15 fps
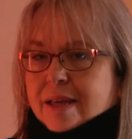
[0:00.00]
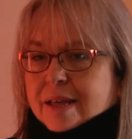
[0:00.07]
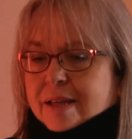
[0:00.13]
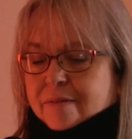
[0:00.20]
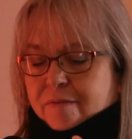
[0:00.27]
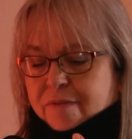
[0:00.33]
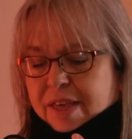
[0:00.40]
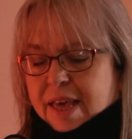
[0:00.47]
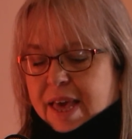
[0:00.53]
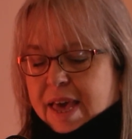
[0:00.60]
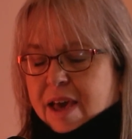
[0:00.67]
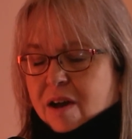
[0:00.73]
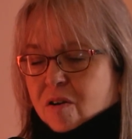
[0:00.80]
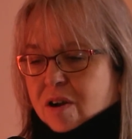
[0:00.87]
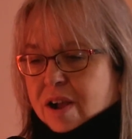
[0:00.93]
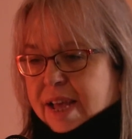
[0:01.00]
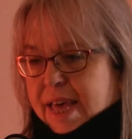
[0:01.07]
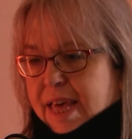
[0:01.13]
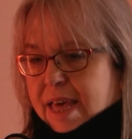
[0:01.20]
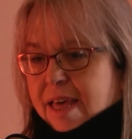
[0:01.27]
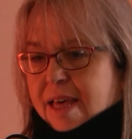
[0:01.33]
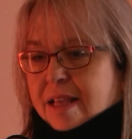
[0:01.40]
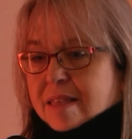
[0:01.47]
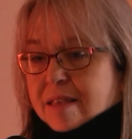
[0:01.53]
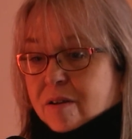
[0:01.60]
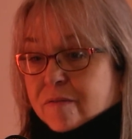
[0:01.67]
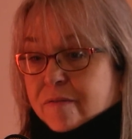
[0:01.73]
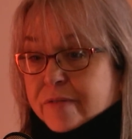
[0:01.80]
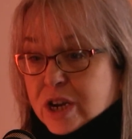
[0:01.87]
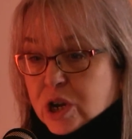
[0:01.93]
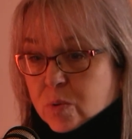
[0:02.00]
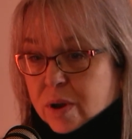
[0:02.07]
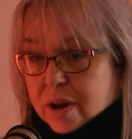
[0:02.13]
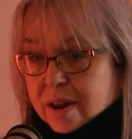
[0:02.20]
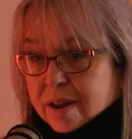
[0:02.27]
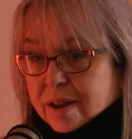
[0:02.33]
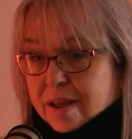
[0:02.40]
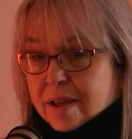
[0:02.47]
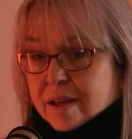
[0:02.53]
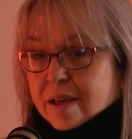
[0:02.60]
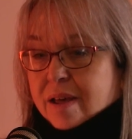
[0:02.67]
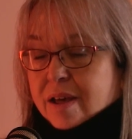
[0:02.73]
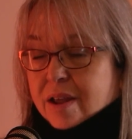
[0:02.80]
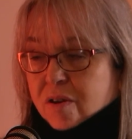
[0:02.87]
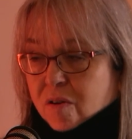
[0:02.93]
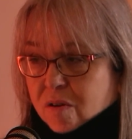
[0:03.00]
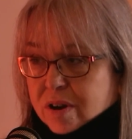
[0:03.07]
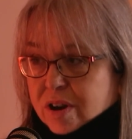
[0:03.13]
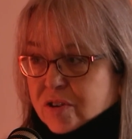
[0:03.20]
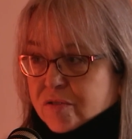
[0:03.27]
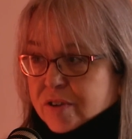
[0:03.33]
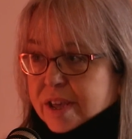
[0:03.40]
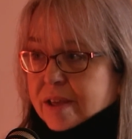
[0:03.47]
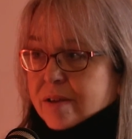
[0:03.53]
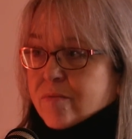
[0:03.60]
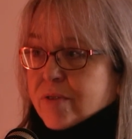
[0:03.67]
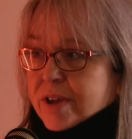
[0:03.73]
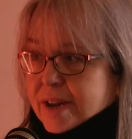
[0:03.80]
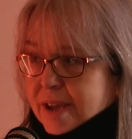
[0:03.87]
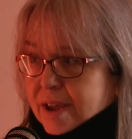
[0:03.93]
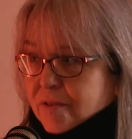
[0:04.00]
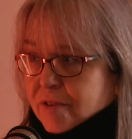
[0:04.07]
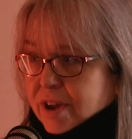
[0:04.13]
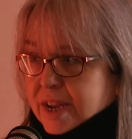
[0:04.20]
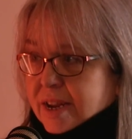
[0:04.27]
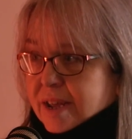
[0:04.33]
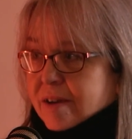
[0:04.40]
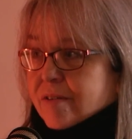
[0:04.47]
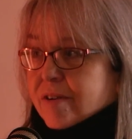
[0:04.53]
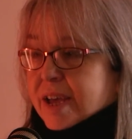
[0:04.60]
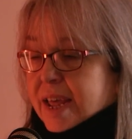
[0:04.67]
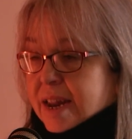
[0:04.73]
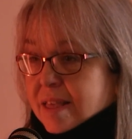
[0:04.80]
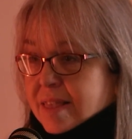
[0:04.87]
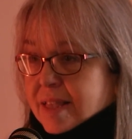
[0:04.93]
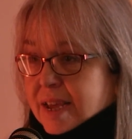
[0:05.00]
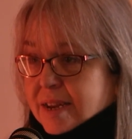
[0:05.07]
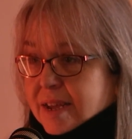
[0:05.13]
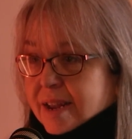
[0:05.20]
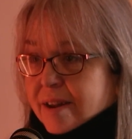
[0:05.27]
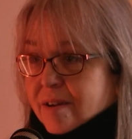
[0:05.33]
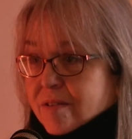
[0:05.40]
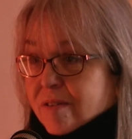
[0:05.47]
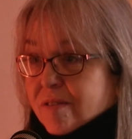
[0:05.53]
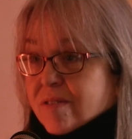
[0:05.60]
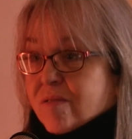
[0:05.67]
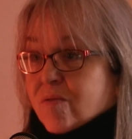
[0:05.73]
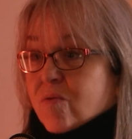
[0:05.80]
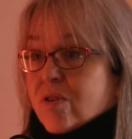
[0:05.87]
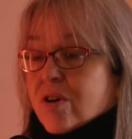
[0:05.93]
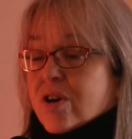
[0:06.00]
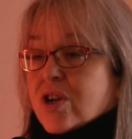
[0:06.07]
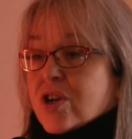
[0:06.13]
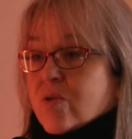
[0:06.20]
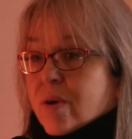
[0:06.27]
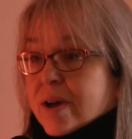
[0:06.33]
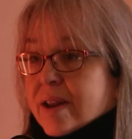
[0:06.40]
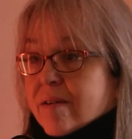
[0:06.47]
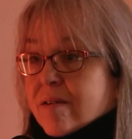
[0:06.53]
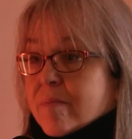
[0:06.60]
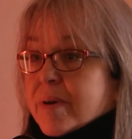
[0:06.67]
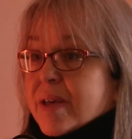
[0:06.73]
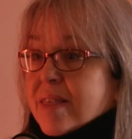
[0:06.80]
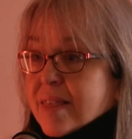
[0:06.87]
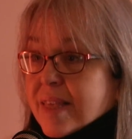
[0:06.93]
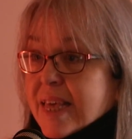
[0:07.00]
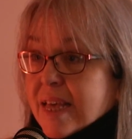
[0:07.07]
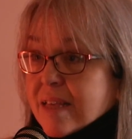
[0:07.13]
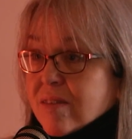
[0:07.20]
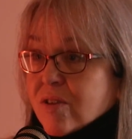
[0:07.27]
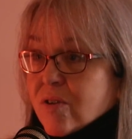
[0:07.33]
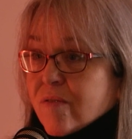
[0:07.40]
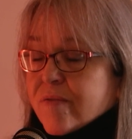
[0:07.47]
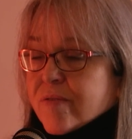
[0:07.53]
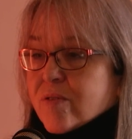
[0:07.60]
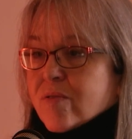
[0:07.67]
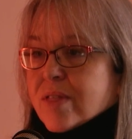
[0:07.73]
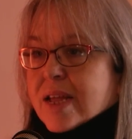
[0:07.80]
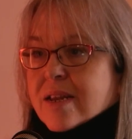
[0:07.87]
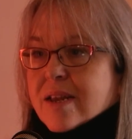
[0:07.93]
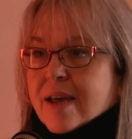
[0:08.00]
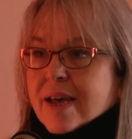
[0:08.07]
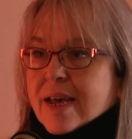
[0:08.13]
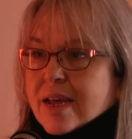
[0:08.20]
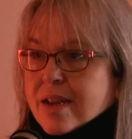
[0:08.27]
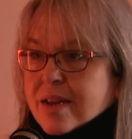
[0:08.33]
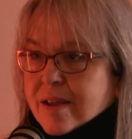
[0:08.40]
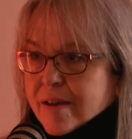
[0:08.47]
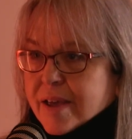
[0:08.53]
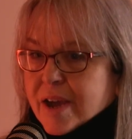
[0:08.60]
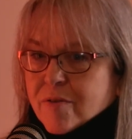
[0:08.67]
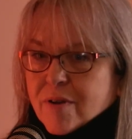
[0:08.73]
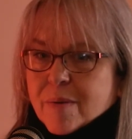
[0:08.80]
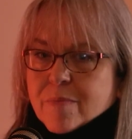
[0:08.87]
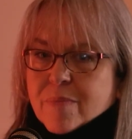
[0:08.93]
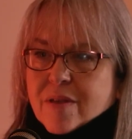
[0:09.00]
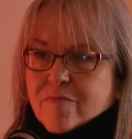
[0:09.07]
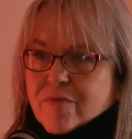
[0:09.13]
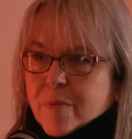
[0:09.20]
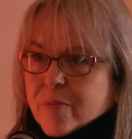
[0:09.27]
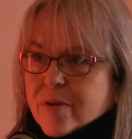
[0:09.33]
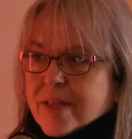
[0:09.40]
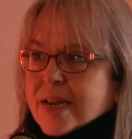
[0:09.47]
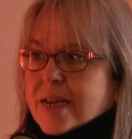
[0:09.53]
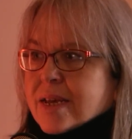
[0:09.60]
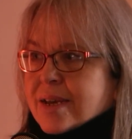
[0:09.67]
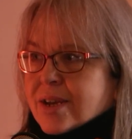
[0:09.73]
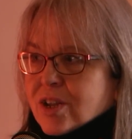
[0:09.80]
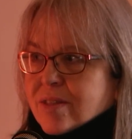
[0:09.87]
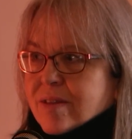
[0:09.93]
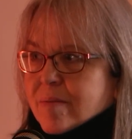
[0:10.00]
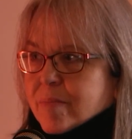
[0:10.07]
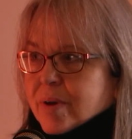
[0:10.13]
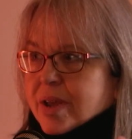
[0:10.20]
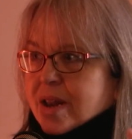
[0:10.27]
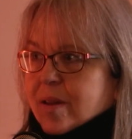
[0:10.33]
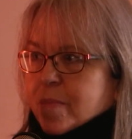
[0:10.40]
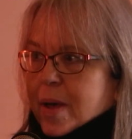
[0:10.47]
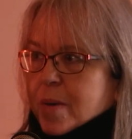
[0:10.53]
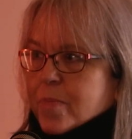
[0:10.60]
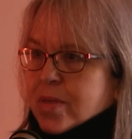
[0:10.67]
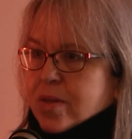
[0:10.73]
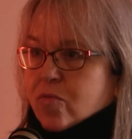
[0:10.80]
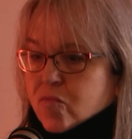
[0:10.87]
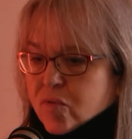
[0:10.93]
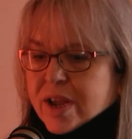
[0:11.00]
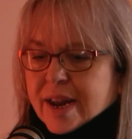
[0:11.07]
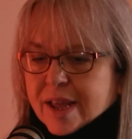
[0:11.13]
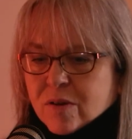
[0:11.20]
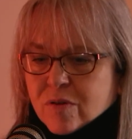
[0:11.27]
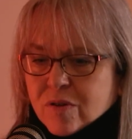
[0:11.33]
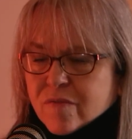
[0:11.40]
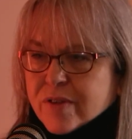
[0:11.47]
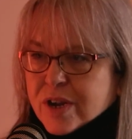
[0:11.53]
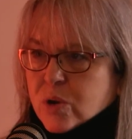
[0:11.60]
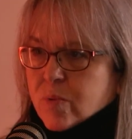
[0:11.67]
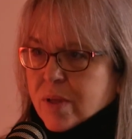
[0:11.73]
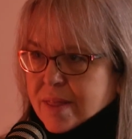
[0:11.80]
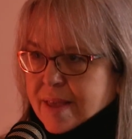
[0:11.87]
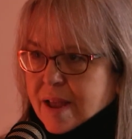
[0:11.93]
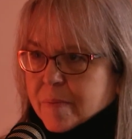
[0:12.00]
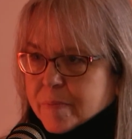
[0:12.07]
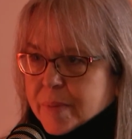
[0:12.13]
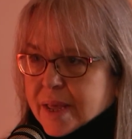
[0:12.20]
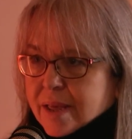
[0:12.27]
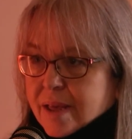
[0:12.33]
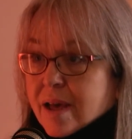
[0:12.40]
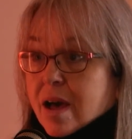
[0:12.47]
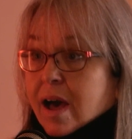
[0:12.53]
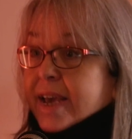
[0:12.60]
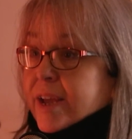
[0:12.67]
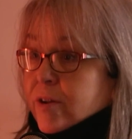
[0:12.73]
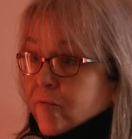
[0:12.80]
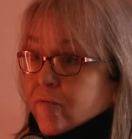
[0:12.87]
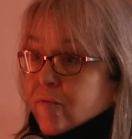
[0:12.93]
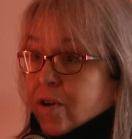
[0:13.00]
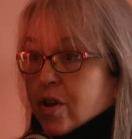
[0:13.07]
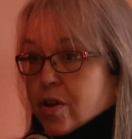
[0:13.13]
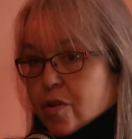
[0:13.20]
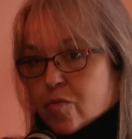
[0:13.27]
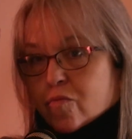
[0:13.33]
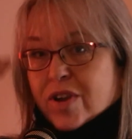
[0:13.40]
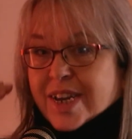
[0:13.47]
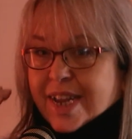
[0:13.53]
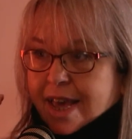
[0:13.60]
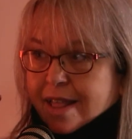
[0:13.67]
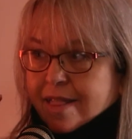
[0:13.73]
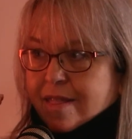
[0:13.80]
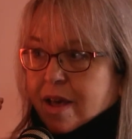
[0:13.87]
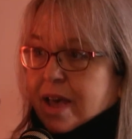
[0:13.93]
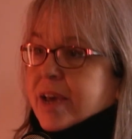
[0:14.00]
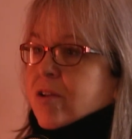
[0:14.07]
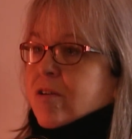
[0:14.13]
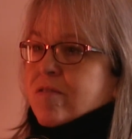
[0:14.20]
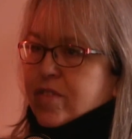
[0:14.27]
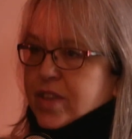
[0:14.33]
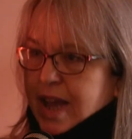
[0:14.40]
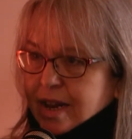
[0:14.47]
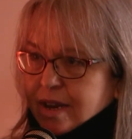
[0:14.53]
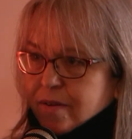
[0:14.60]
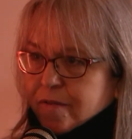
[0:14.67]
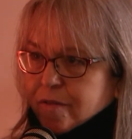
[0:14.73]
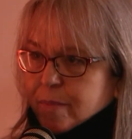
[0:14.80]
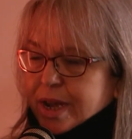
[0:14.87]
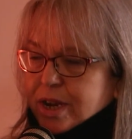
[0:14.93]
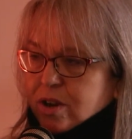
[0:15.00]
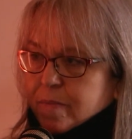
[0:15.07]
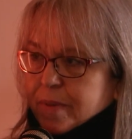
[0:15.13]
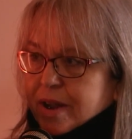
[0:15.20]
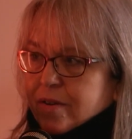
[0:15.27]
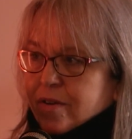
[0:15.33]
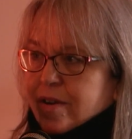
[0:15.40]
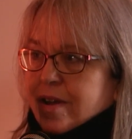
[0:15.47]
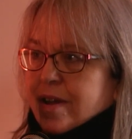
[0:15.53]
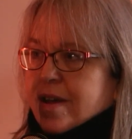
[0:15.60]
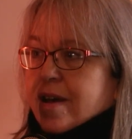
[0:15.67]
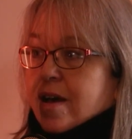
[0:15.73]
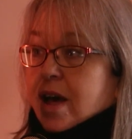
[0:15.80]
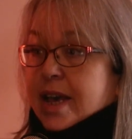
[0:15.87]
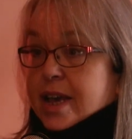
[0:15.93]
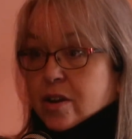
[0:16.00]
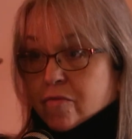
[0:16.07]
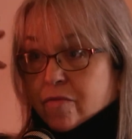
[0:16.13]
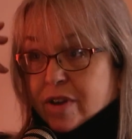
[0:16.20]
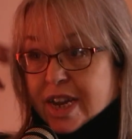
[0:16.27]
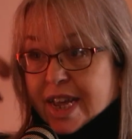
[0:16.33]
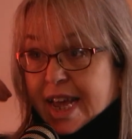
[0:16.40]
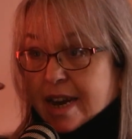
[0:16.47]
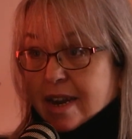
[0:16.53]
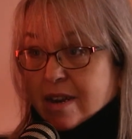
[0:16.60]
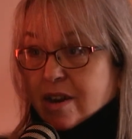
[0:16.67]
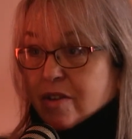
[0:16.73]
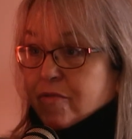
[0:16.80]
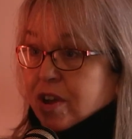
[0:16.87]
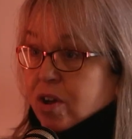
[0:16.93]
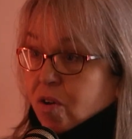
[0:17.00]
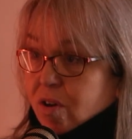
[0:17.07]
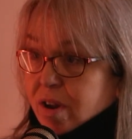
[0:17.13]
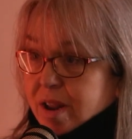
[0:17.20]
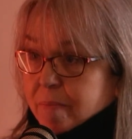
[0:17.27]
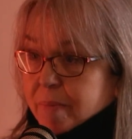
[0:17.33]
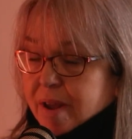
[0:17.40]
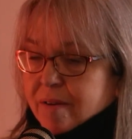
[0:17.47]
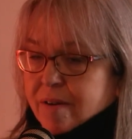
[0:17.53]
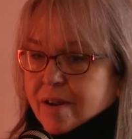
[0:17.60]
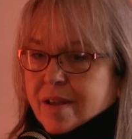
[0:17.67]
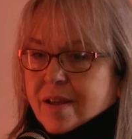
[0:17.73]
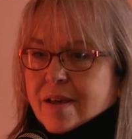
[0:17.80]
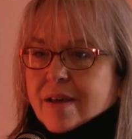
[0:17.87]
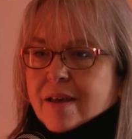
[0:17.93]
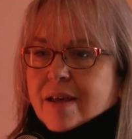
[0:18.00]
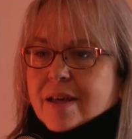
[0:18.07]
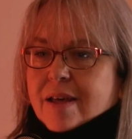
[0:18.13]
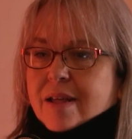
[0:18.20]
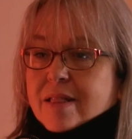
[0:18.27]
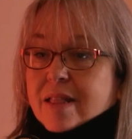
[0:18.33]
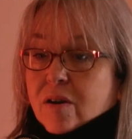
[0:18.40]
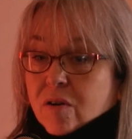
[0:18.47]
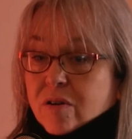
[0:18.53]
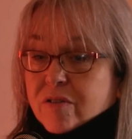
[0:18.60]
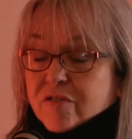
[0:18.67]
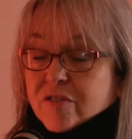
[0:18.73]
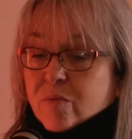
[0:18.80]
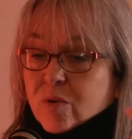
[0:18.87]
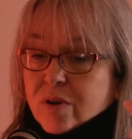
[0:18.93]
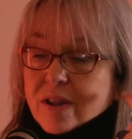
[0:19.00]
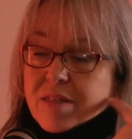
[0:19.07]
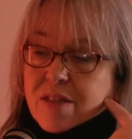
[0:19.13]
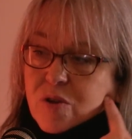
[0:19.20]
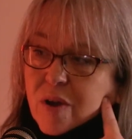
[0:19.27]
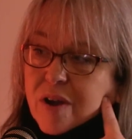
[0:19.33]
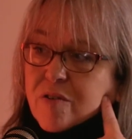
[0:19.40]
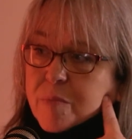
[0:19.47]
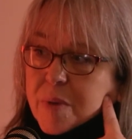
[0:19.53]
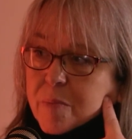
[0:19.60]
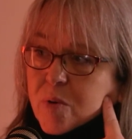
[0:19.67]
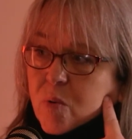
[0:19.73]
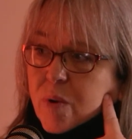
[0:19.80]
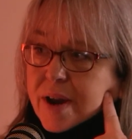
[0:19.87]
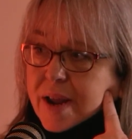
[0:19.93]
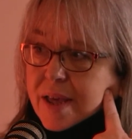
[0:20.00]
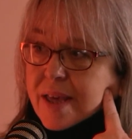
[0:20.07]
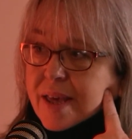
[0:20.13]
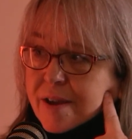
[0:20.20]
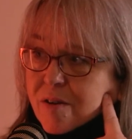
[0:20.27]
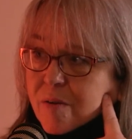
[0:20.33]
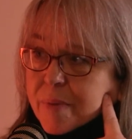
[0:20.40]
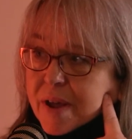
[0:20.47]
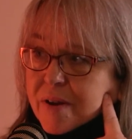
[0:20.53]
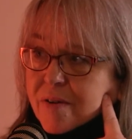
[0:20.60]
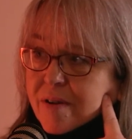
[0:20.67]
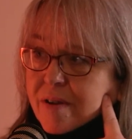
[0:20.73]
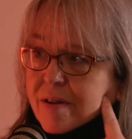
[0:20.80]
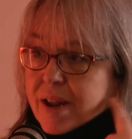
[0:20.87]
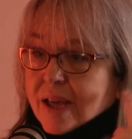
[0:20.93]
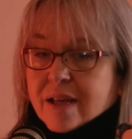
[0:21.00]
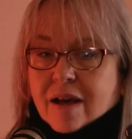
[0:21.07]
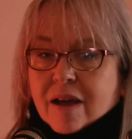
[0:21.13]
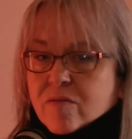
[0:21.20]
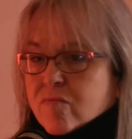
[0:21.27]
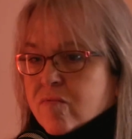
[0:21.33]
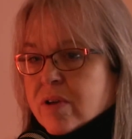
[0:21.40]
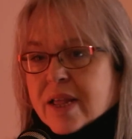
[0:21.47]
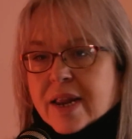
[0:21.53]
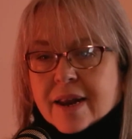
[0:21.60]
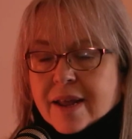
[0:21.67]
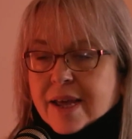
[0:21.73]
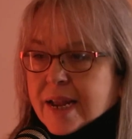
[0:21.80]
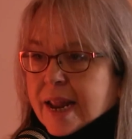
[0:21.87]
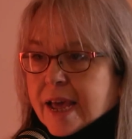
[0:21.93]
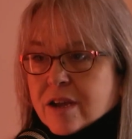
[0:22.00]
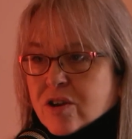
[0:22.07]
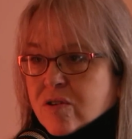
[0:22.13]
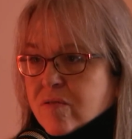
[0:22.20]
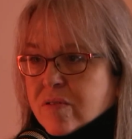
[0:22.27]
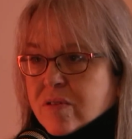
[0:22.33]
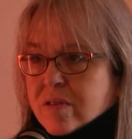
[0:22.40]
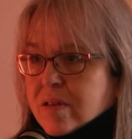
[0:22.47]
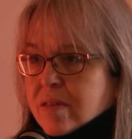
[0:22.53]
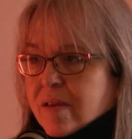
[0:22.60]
V-A-R-K. It's our visual, an auditory, reading and writing, or a kinesthetic learner. So do I learn by seeing stuff so that diagrams and representations and mind maps and really good visuals help me? I can I can understand information better. I can retain it and recall it better. The auditory one is, do I remember what I hear better? Like, I really like lectures because I